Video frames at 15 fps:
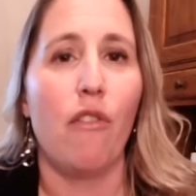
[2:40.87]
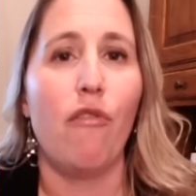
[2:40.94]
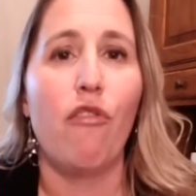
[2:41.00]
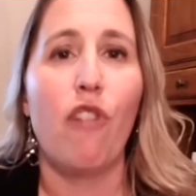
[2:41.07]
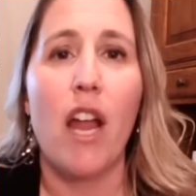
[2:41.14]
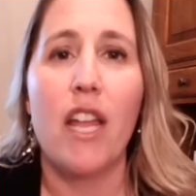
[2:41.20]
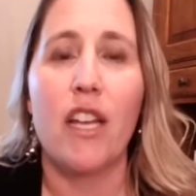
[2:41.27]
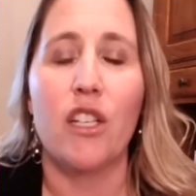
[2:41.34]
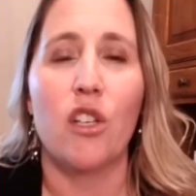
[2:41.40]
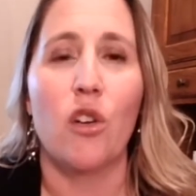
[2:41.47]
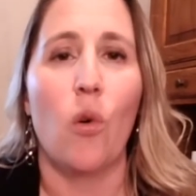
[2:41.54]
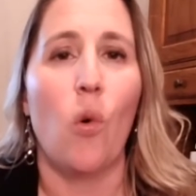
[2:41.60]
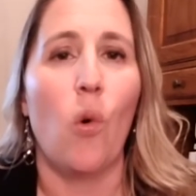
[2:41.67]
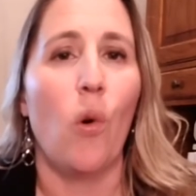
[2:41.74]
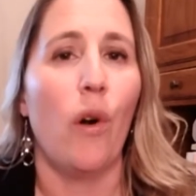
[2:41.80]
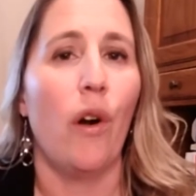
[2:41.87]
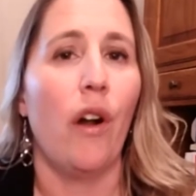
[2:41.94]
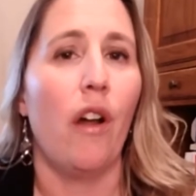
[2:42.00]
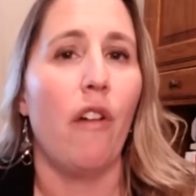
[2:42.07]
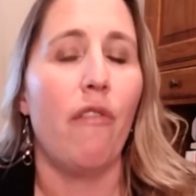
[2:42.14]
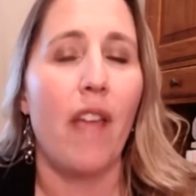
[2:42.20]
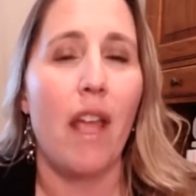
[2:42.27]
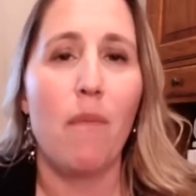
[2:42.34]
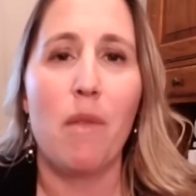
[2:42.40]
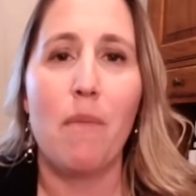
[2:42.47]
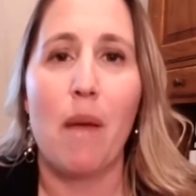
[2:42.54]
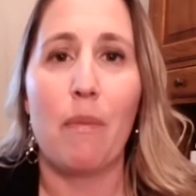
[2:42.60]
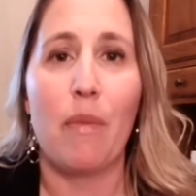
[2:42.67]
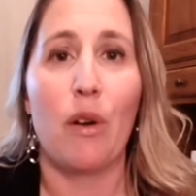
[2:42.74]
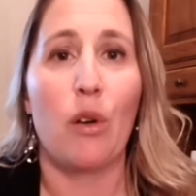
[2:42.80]
friend or a family
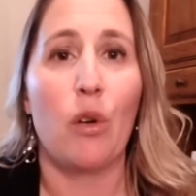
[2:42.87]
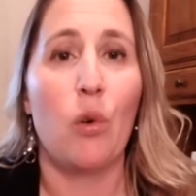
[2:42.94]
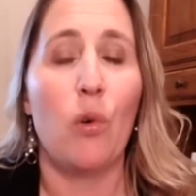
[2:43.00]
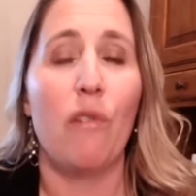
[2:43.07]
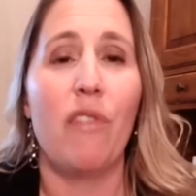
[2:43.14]
member who,